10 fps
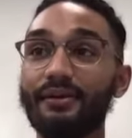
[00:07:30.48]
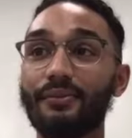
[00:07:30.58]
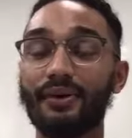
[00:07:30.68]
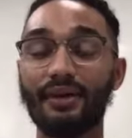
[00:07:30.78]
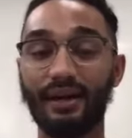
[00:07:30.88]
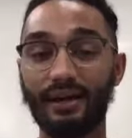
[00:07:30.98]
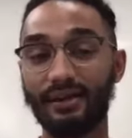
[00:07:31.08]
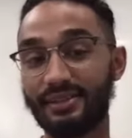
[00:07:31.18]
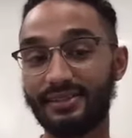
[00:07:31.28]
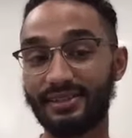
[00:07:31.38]
we're not
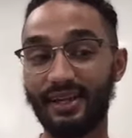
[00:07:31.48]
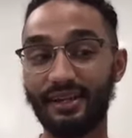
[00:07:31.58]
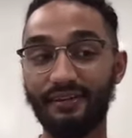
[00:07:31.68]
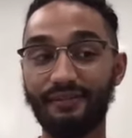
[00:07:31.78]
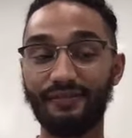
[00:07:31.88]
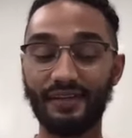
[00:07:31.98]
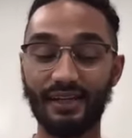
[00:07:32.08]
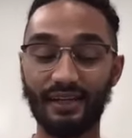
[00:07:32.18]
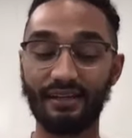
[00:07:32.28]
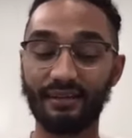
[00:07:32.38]
is the kind of the feeling
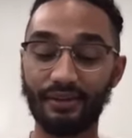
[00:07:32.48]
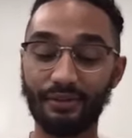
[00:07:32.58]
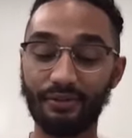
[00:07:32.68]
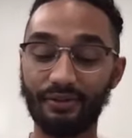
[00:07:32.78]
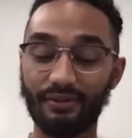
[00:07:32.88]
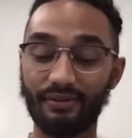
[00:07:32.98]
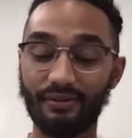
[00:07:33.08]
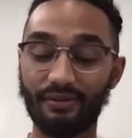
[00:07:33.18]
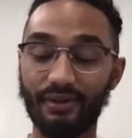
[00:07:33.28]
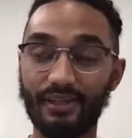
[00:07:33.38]
i get that youth
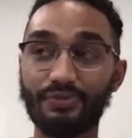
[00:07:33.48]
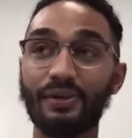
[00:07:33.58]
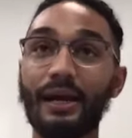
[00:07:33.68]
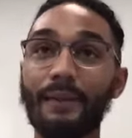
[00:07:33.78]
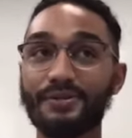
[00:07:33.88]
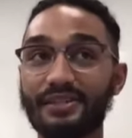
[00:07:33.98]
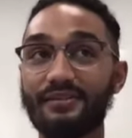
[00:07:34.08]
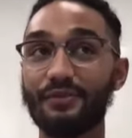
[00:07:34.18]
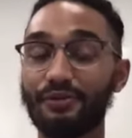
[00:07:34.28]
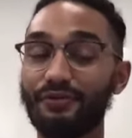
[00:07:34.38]
is what i
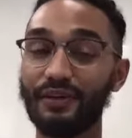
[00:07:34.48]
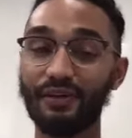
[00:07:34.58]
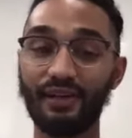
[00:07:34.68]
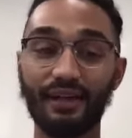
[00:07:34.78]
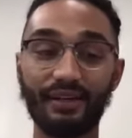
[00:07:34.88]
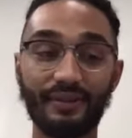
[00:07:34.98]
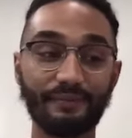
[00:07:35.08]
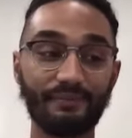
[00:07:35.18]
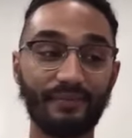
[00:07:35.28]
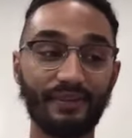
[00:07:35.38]
perceive youth feel like
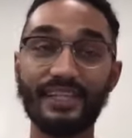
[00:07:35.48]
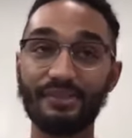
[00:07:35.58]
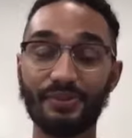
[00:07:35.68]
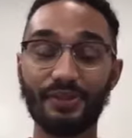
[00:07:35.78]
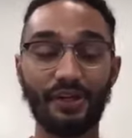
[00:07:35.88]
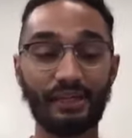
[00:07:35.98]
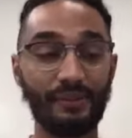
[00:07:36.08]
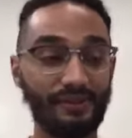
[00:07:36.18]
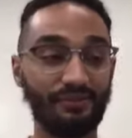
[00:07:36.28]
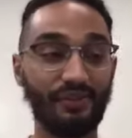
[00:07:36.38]
yes, we're talking
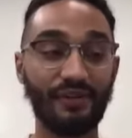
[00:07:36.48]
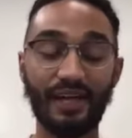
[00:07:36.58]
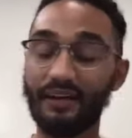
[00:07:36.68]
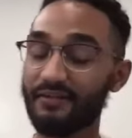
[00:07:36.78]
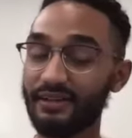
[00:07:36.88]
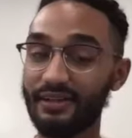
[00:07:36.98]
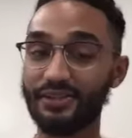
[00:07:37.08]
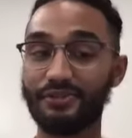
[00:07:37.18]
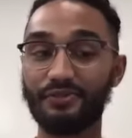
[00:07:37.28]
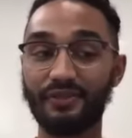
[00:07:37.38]
about this very heavy
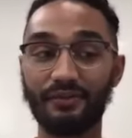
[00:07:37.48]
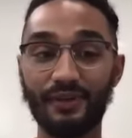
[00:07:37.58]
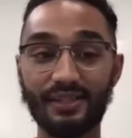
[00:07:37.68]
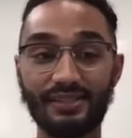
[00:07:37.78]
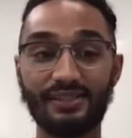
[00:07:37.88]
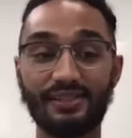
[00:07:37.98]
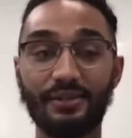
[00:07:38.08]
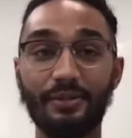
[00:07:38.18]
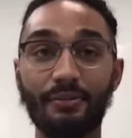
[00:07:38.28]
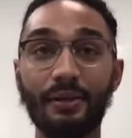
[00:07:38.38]
issue of like
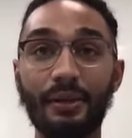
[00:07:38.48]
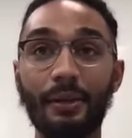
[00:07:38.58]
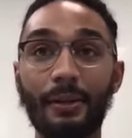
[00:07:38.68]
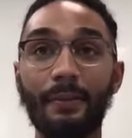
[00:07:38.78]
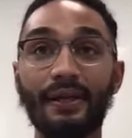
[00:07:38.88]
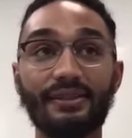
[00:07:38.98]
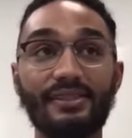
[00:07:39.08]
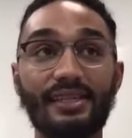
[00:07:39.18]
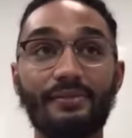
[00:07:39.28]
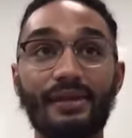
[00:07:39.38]
racism, but at the
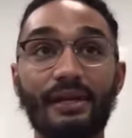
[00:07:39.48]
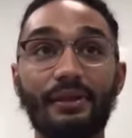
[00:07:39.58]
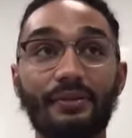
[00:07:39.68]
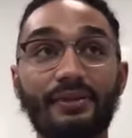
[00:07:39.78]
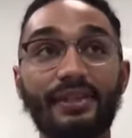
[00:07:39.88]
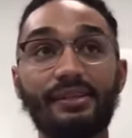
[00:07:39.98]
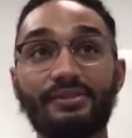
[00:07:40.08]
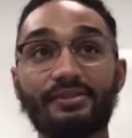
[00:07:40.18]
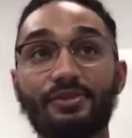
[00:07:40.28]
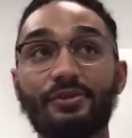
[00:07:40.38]
same time, like we're telling
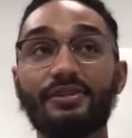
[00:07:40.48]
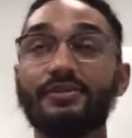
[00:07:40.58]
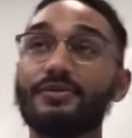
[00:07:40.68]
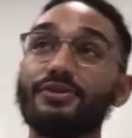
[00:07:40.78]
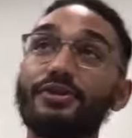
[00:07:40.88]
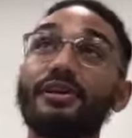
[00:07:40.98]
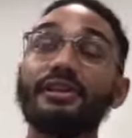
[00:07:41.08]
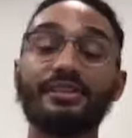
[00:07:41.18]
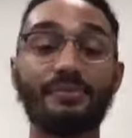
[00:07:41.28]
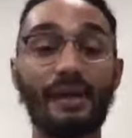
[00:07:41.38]
stories and we're drawing
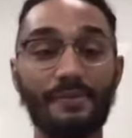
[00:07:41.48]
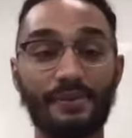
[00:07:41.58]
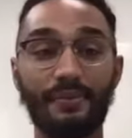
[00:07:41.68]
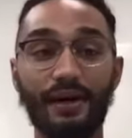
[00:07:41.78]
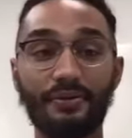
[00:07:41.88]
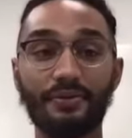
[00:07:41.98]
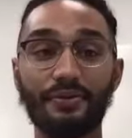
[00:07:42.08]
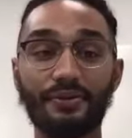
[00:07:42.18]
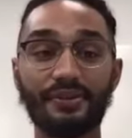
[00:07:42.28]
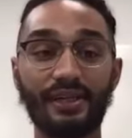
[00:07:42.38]
these maps and
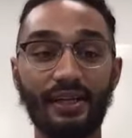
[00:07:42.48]
models,